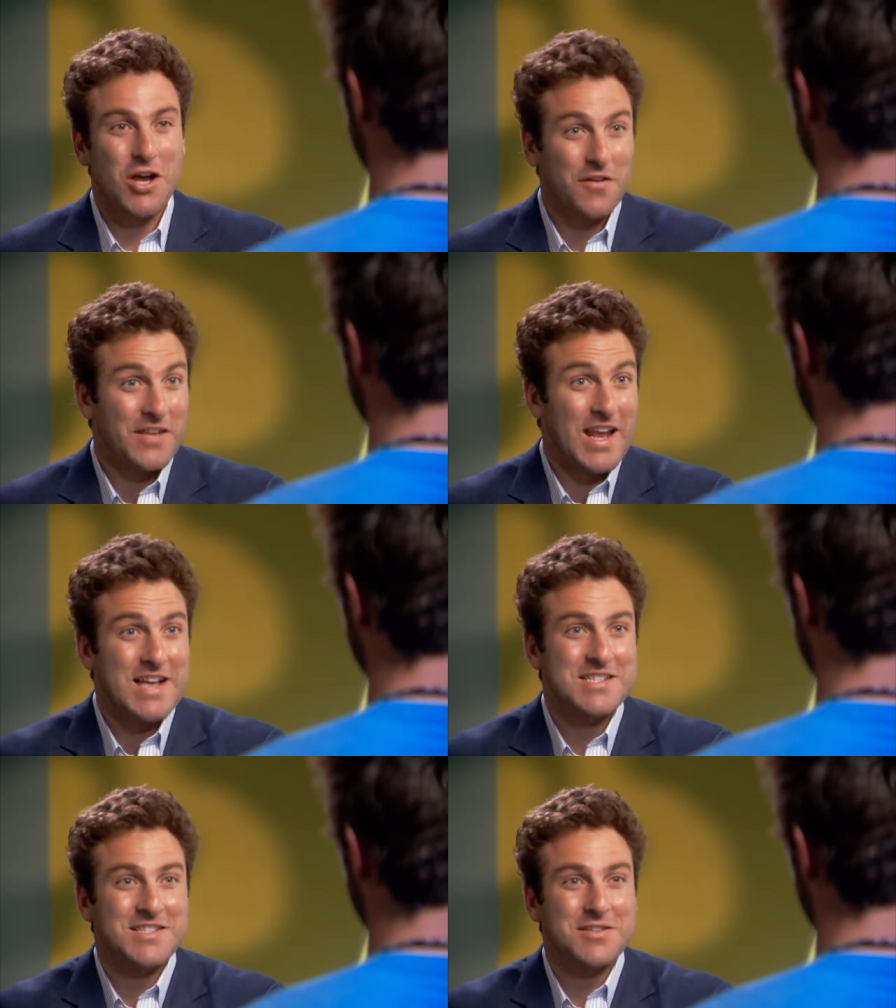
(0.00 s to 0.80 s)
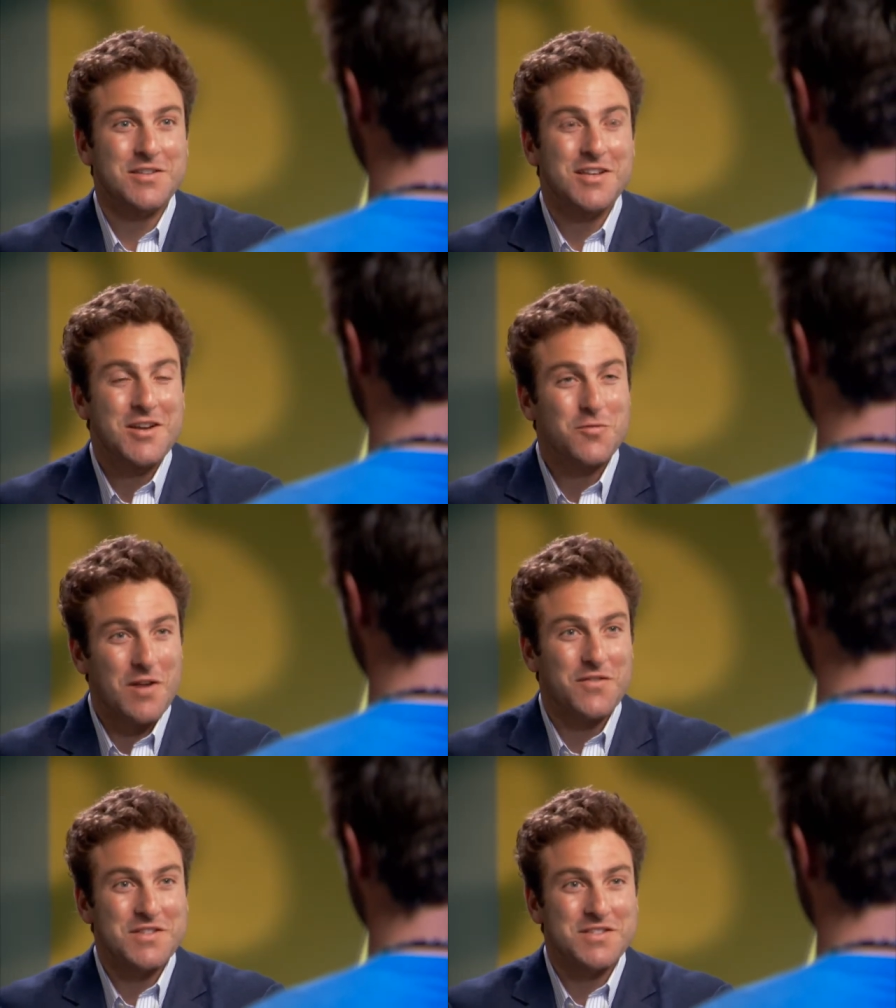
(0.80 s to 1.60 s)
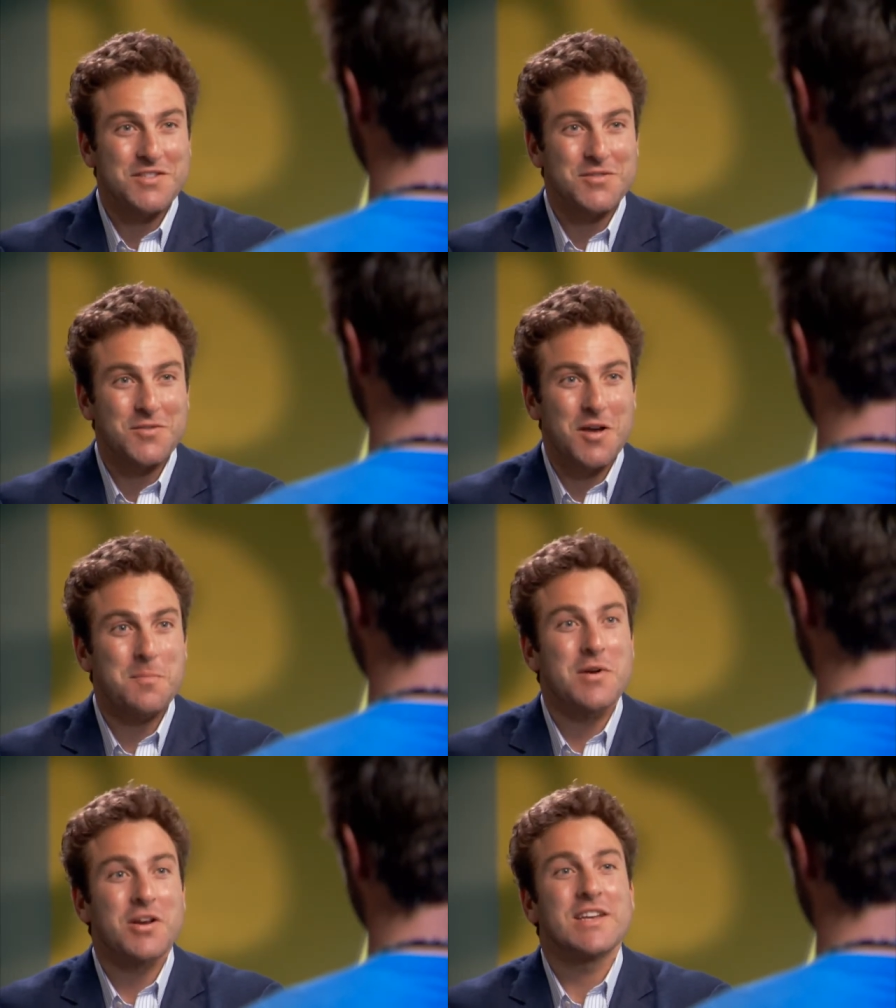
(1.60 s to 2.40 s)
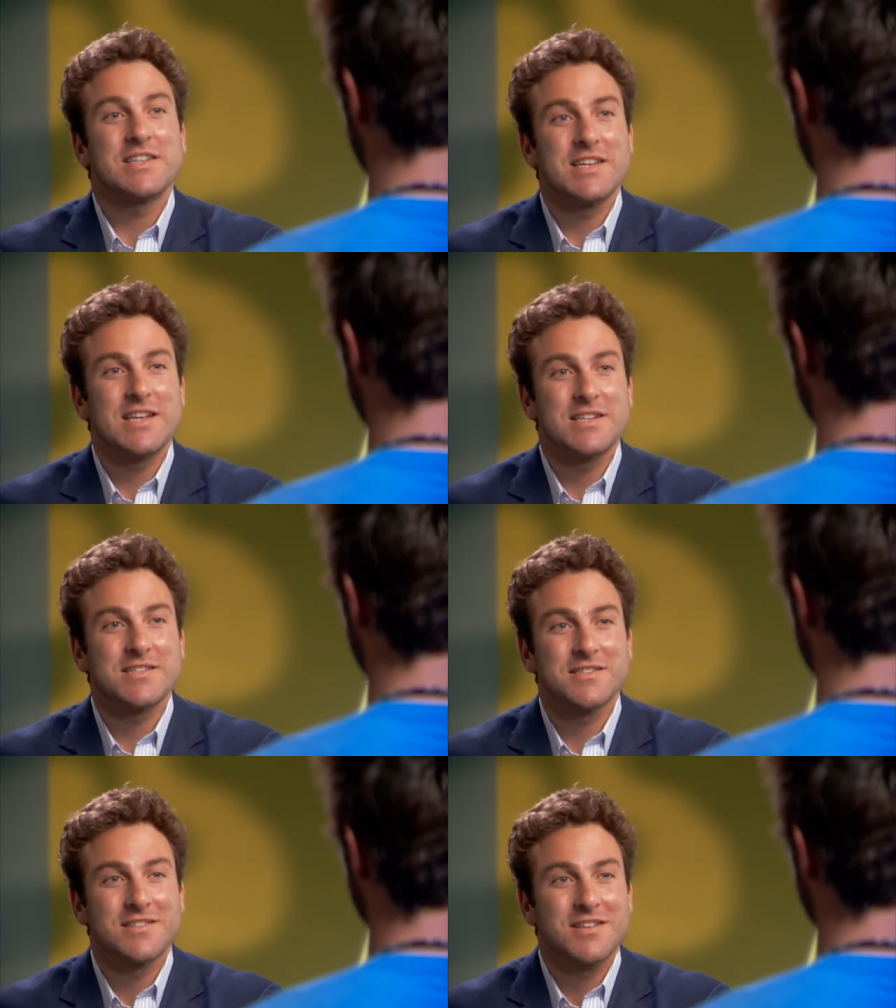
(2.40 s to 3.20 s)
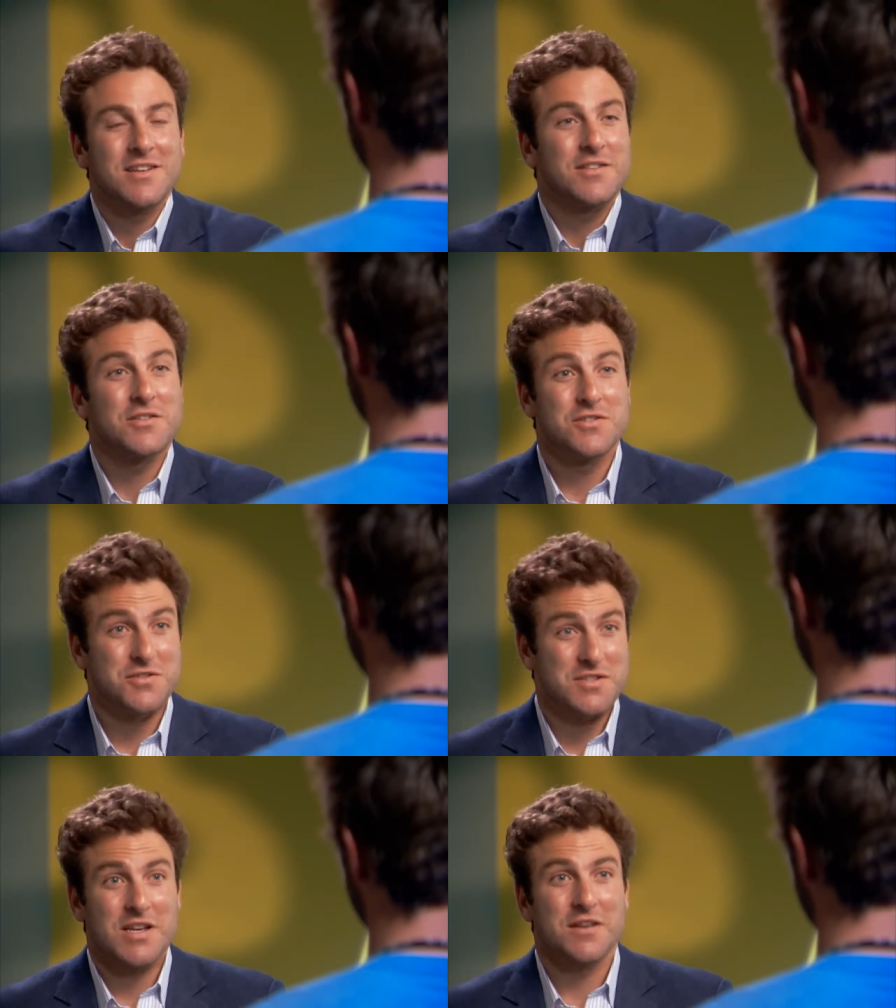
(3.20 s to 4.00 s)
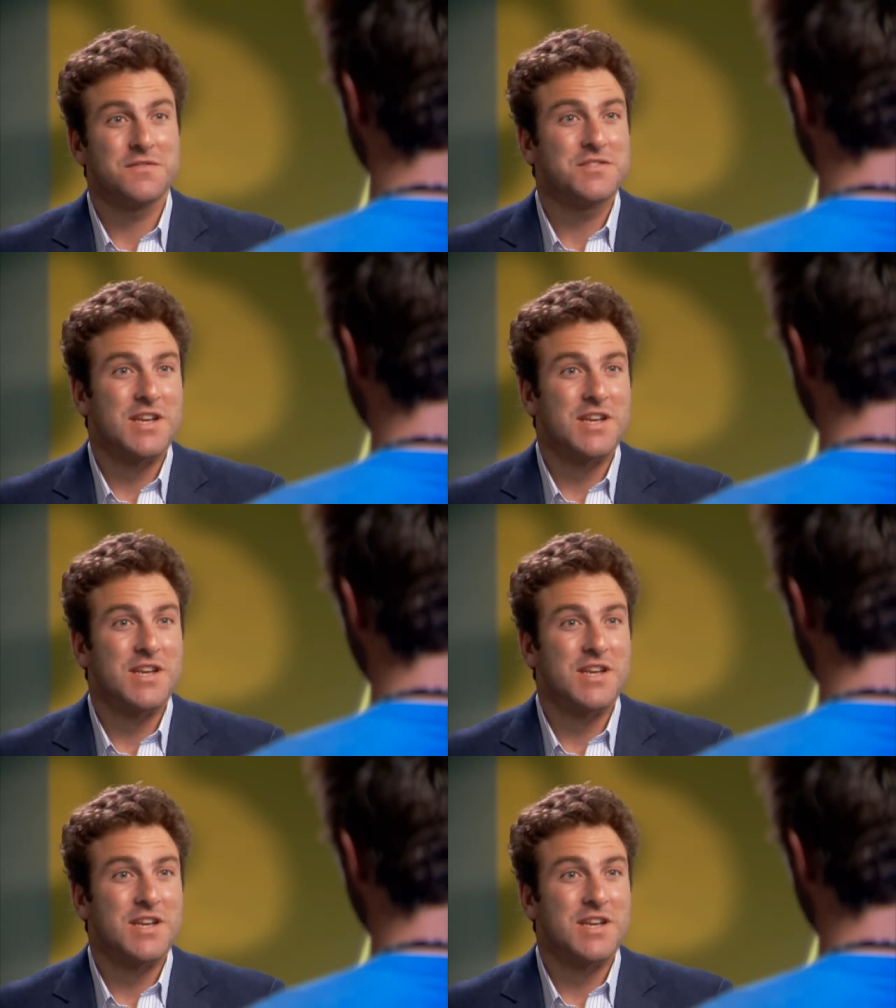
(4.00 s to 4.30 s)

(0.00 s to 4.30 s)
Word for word: often asked in reference to American tennis. There's yourself,